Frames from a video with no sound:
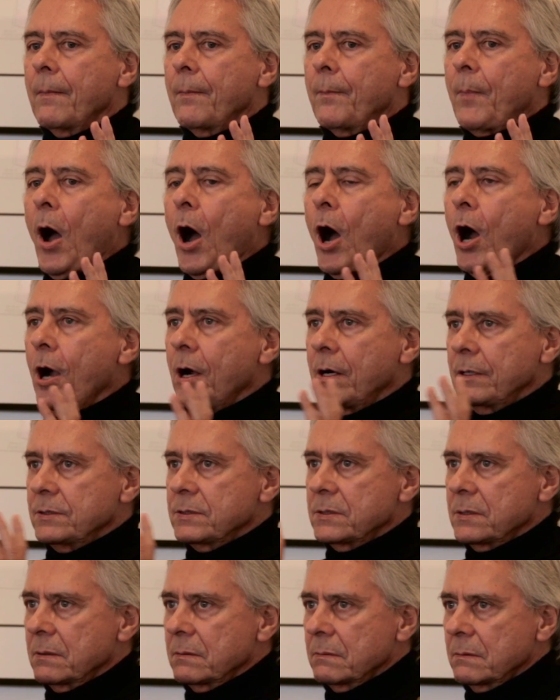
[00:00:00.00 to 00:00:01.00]

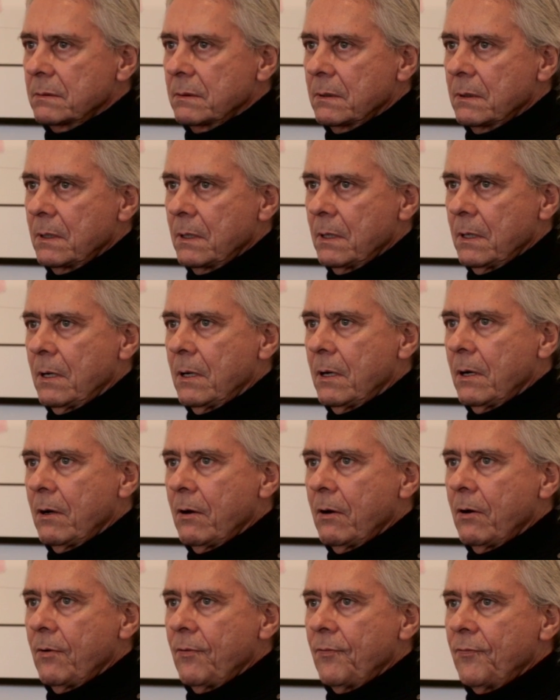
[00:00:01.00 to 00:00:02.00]
part
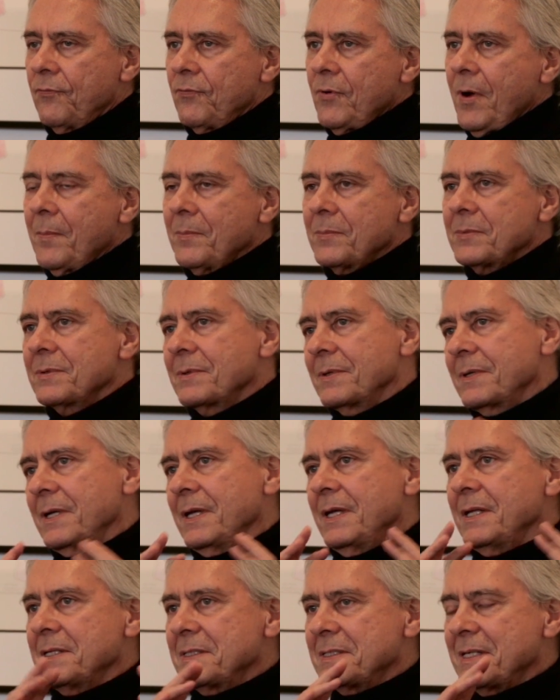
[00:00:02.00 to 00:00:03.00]
from,
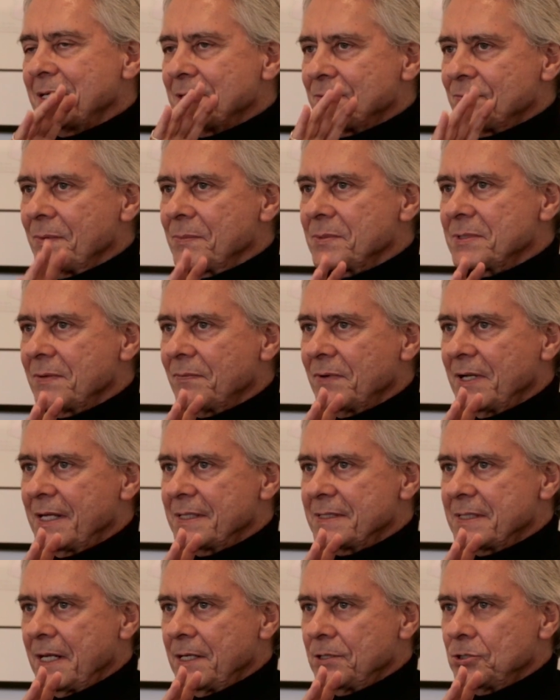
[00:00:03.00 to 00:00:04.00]
in a sense, from
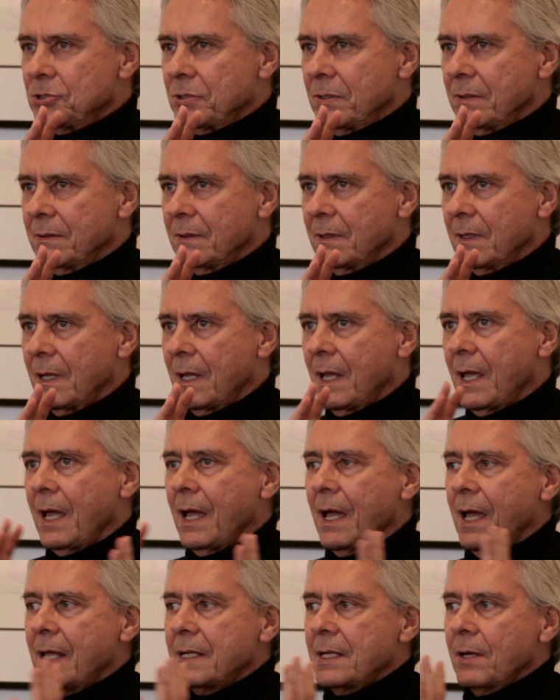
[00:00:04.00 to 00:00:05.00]
civilization
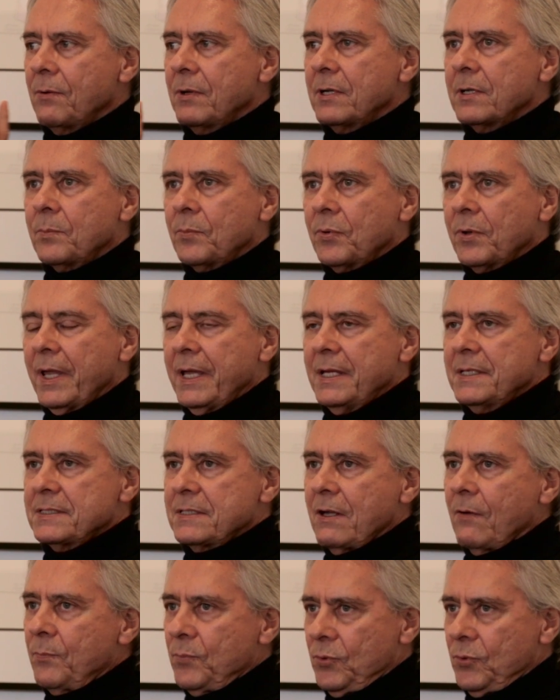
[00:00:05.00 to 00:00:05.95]
and are in a place of